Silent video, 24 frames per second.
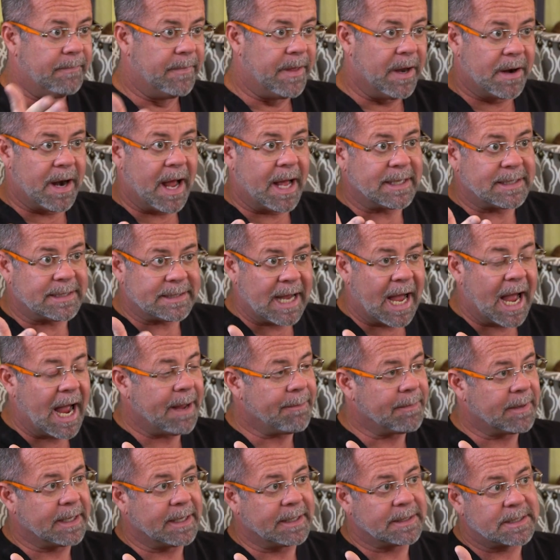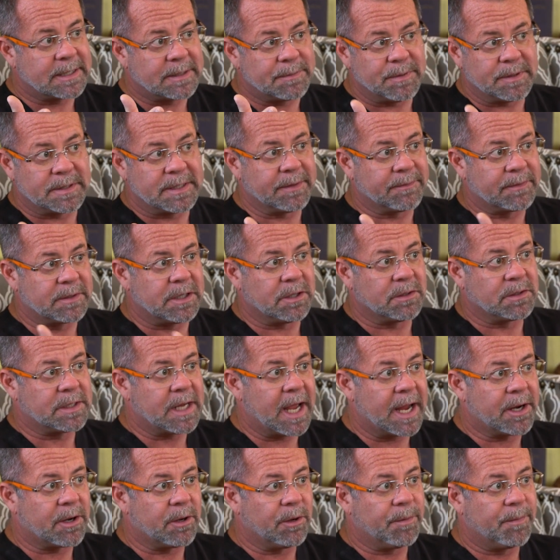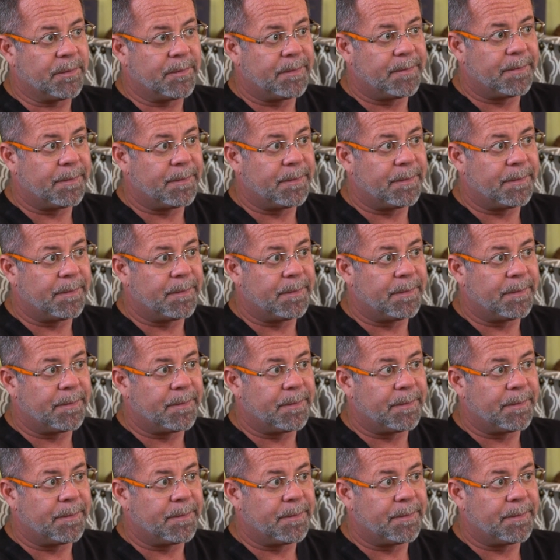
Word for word: They're not timing it specific to your cycle.